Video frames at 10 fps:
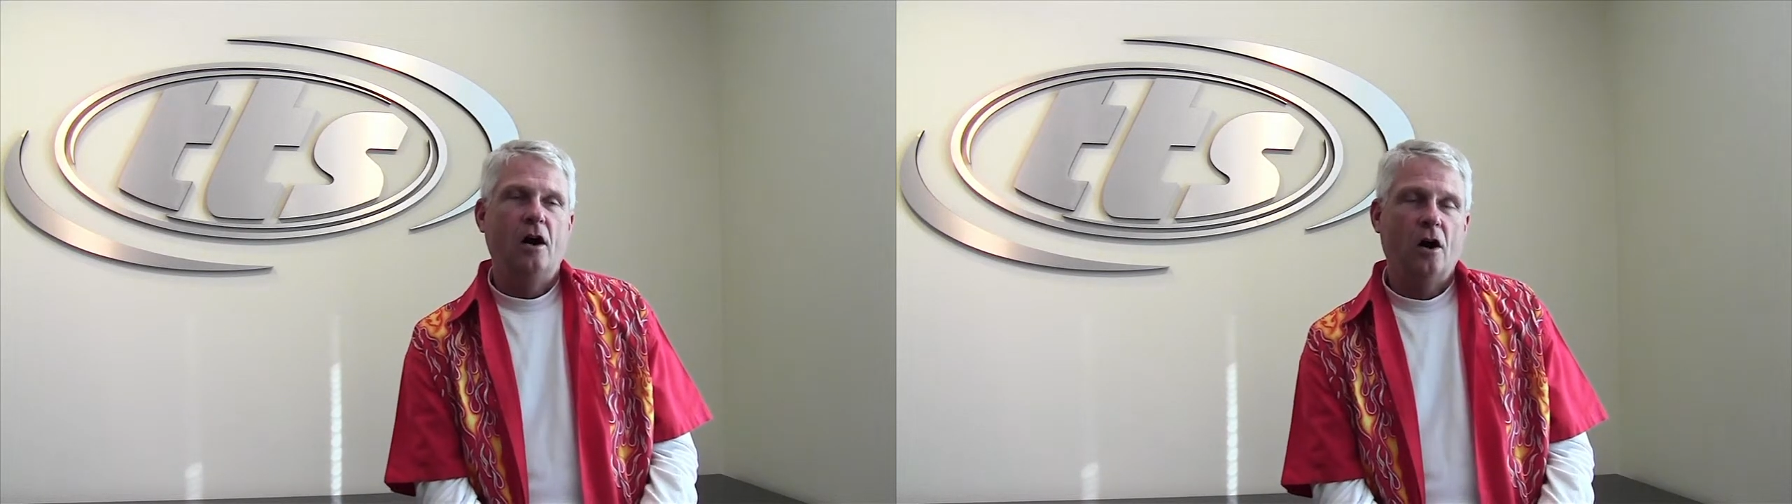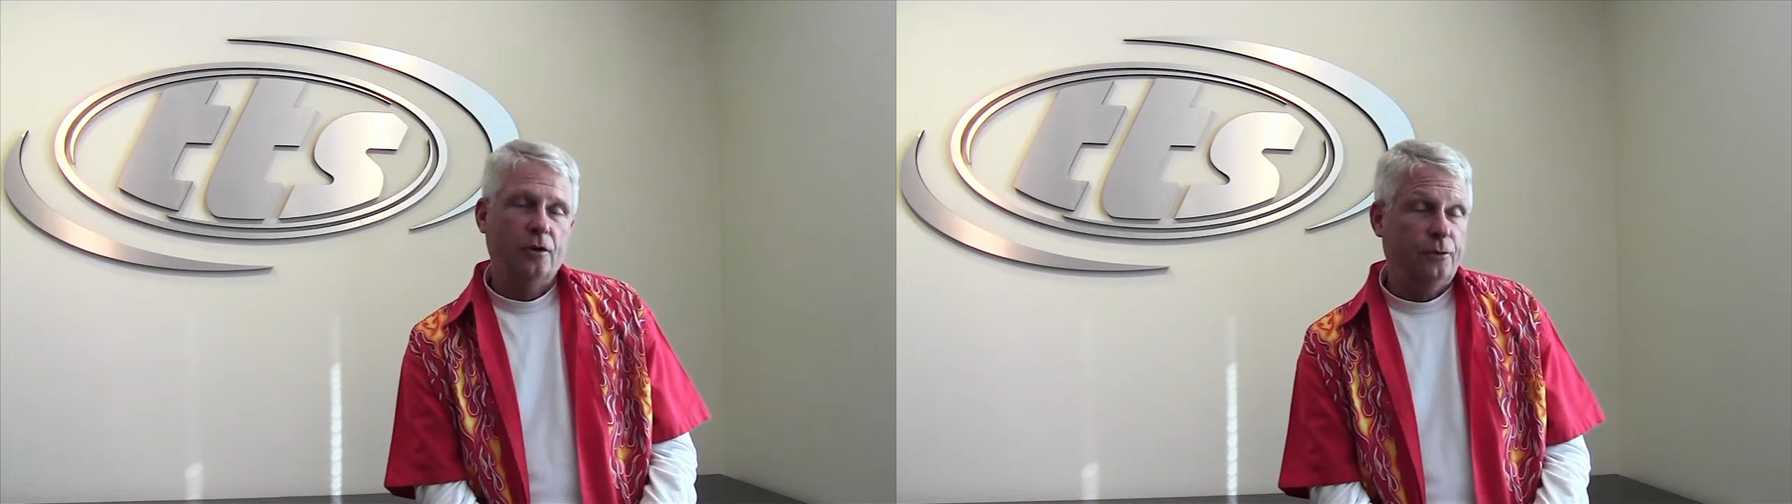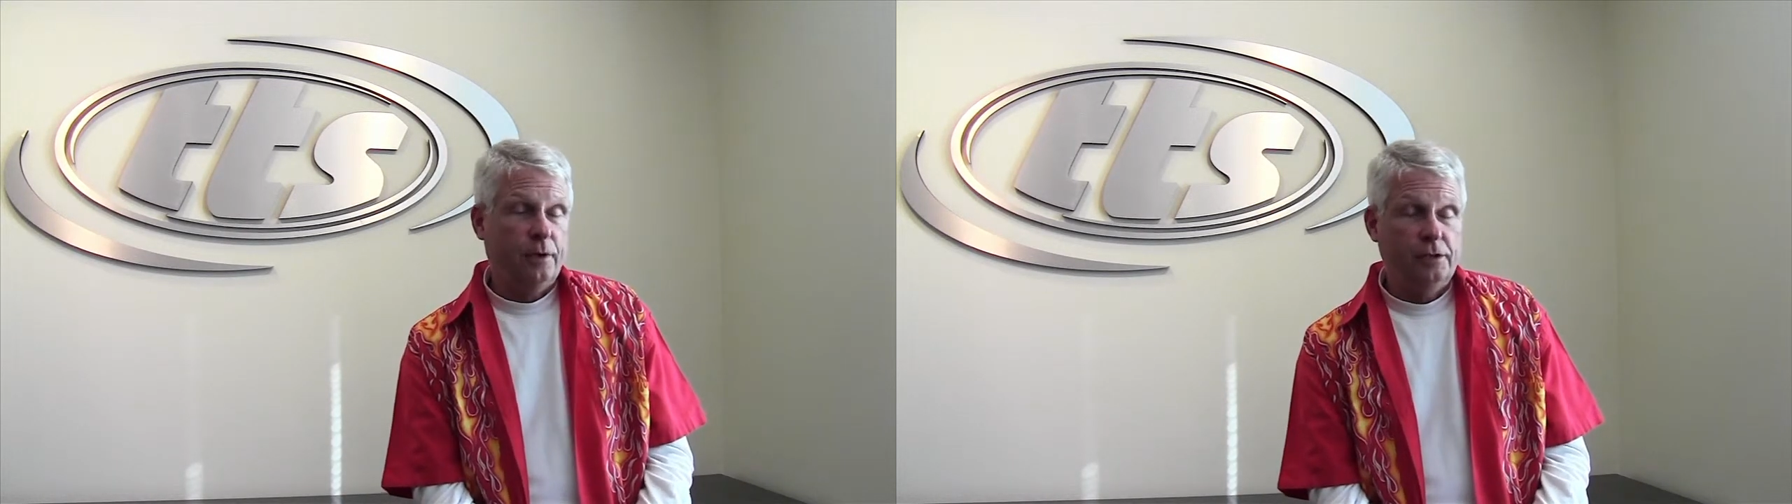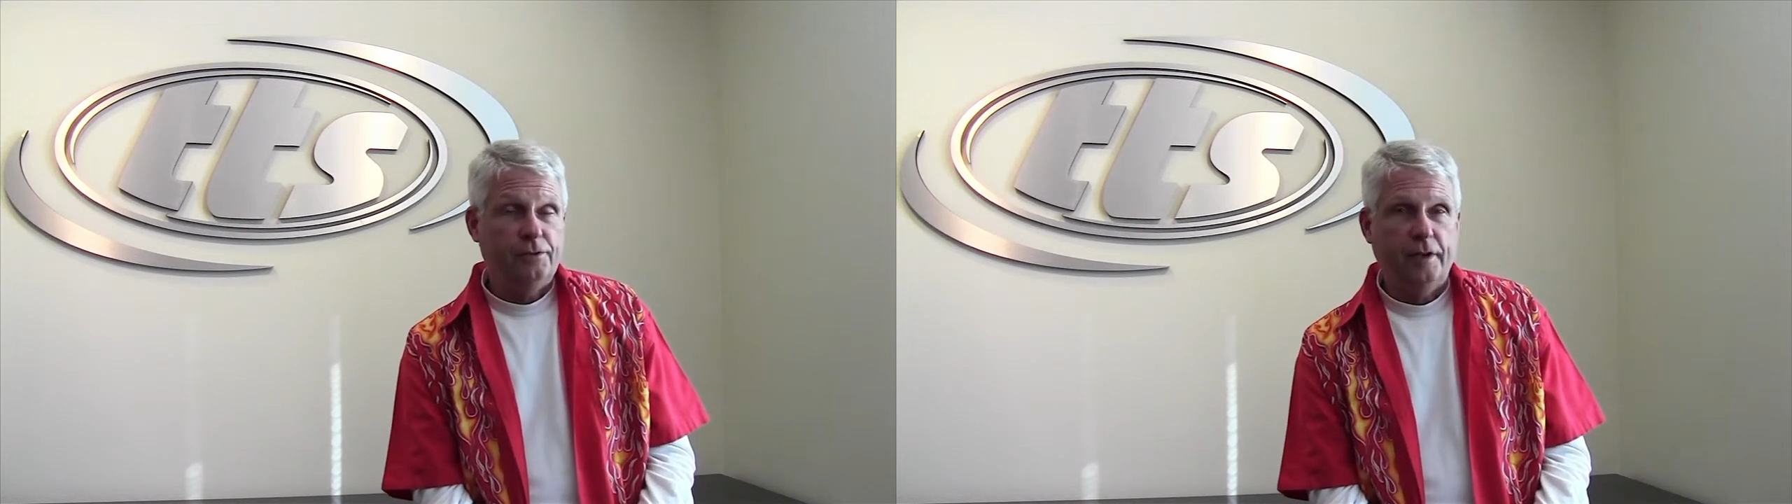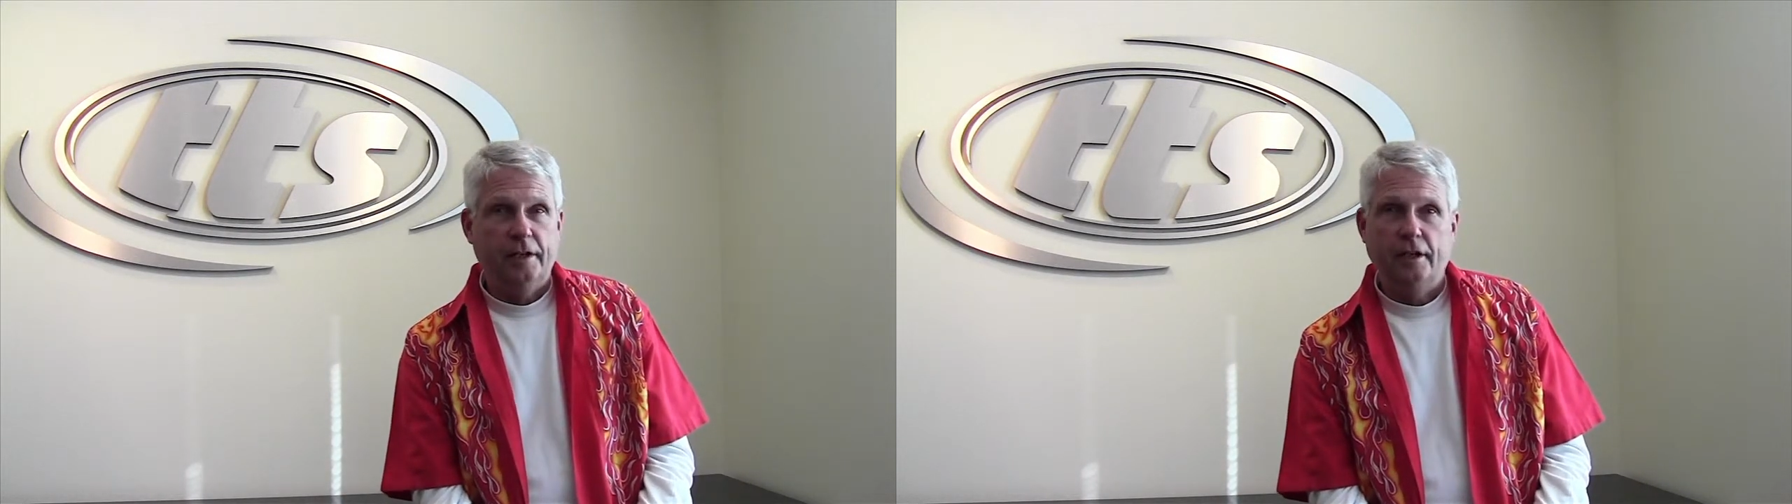
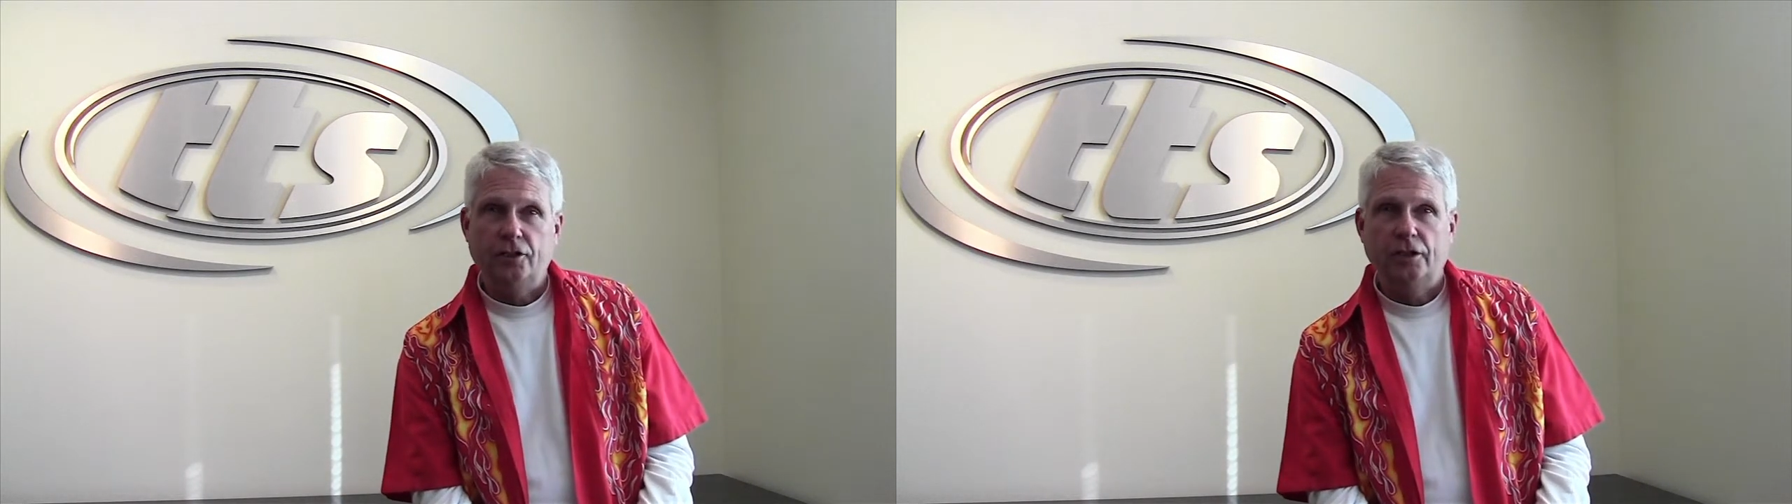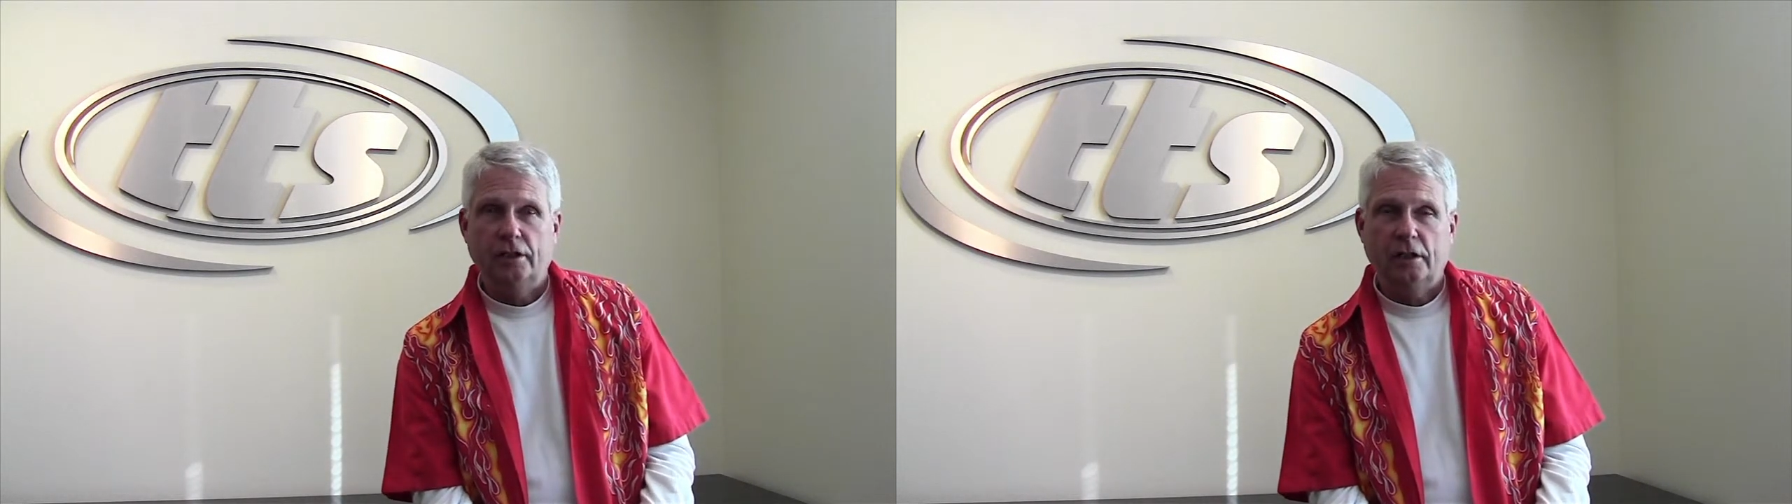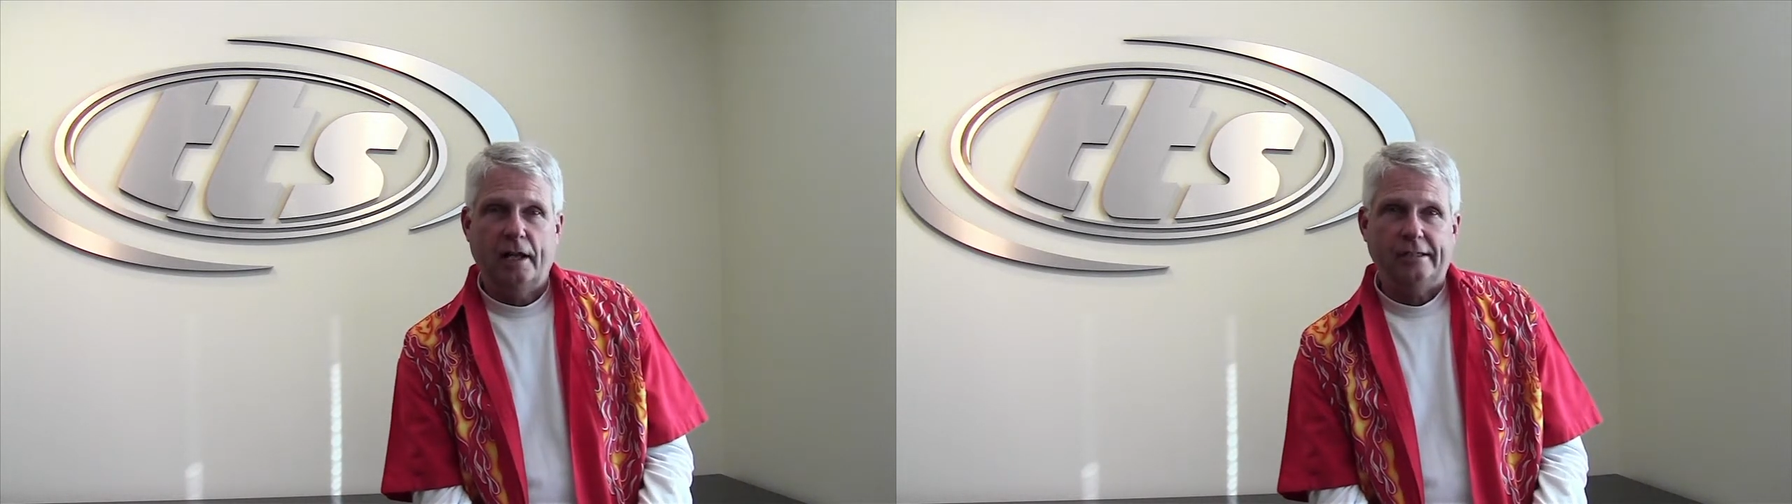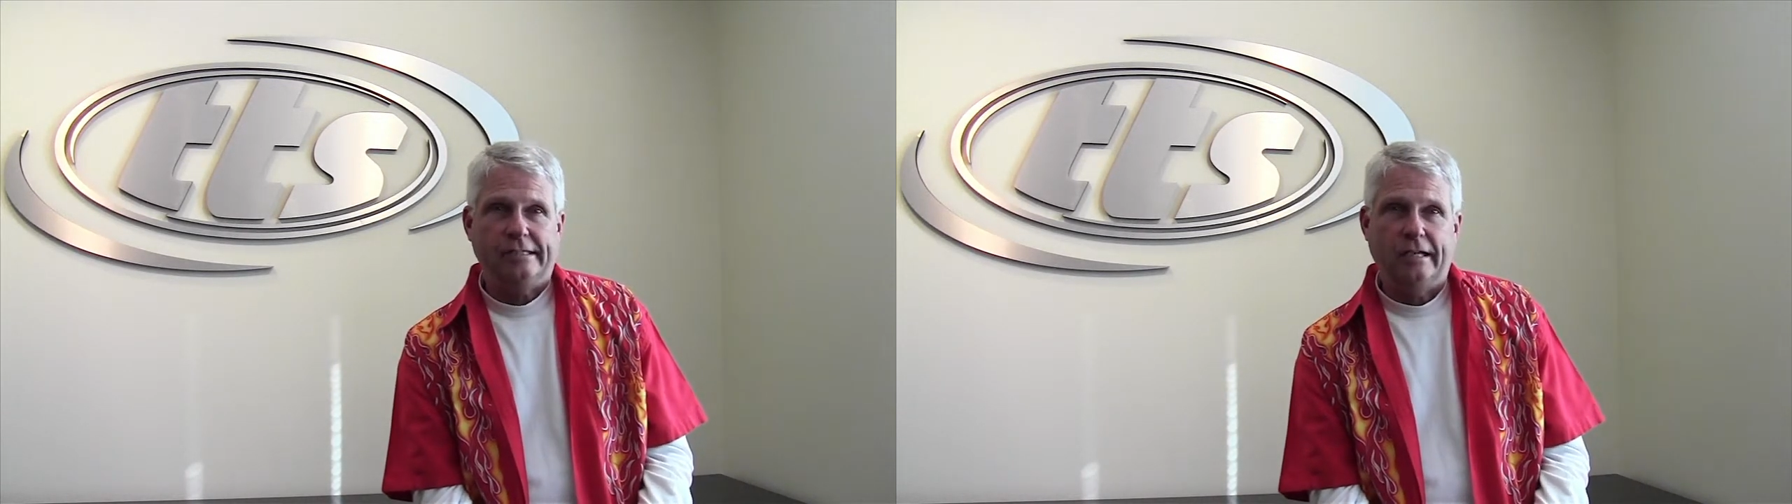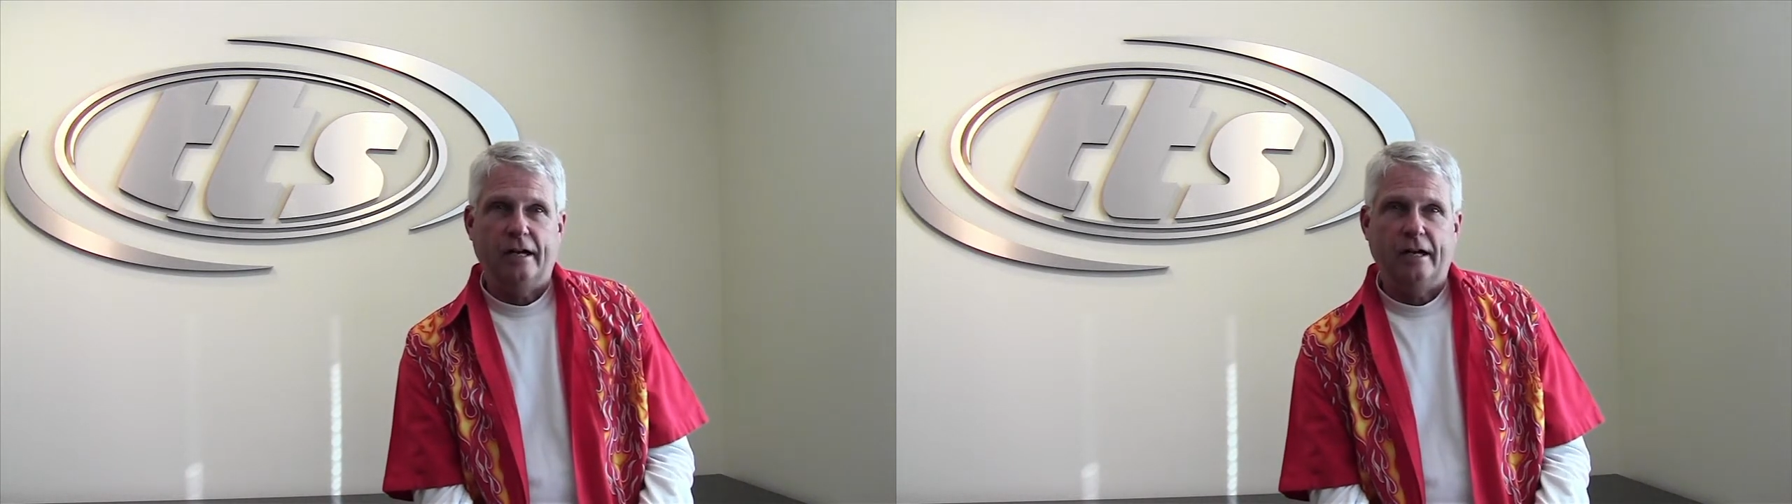Arthritis Foundation Classic